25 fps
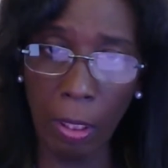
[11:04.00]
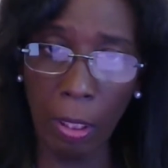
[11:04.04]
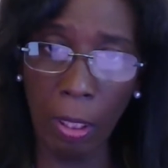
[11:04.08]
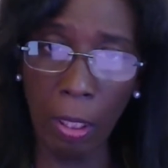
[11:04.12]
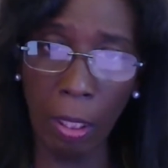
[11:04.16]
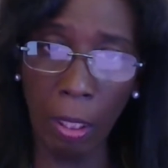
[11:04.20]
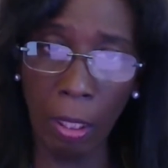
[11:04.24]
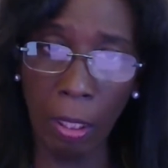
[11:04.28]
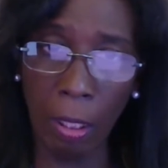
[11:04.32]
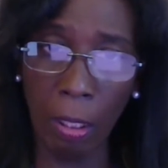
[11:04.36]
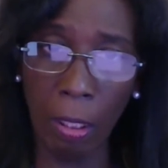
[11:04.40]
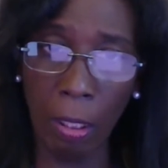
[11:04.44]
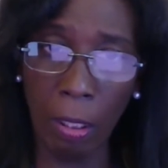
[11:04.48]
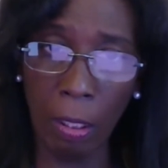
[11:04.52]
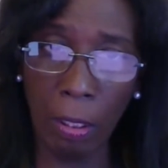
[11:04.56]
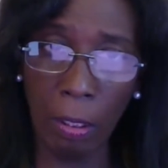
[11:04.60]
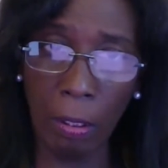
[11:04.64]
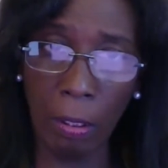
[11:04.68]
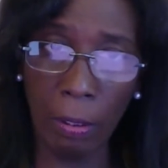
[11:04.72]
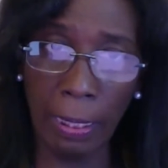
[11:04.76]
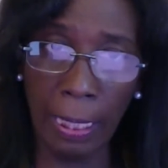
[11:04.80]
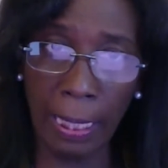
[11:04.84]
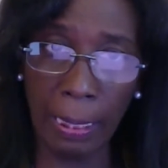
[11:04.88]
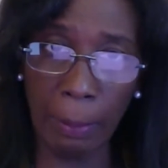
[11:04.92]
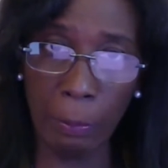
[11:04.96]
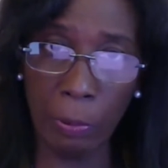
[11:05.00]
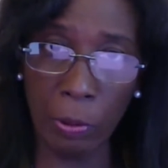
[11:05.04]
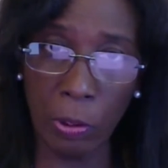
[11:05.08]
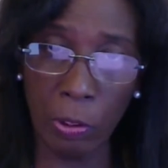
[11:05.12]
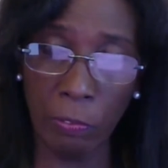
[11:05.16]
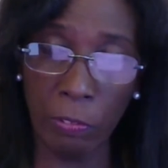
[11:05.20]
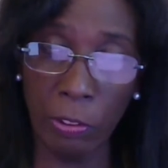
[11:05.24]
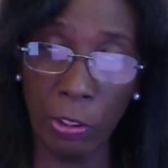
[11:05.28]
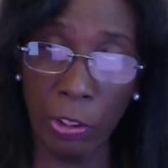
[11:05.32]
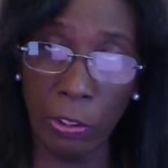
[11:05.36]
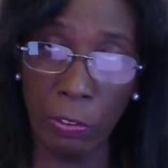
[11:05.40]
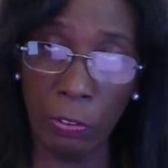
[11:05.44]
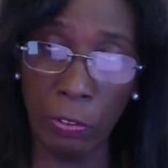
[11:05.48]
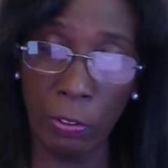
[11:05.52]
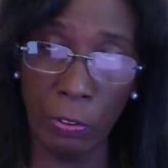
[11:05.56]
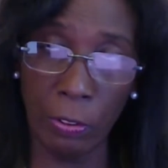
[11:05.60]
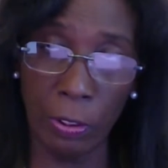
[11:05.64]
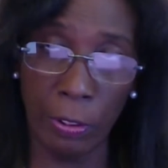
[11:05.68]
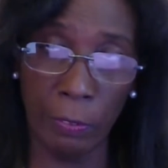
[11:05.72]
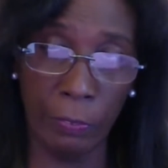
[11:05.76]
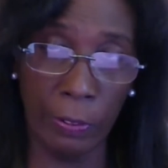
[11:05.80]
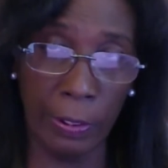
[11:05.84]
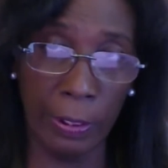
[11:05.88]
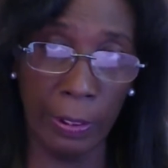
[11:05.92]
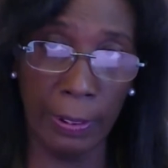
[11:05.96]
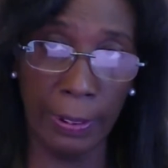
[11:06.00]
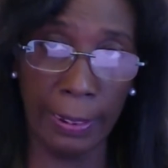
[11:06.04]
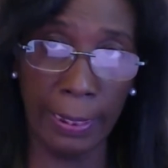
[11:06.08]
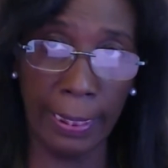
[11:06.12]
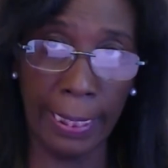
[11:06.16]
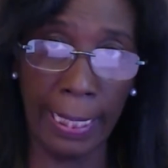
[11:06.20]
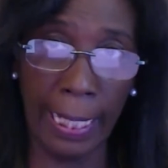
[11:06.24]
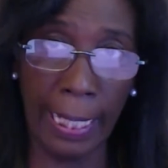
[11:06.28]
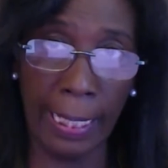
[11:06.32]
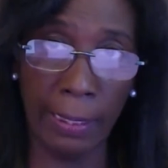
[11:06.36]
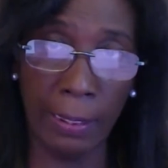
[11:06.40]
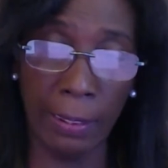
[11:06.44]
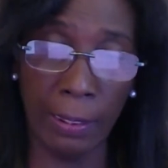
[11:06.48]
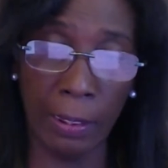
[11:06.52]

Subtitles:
are able to reduce your difficulty again.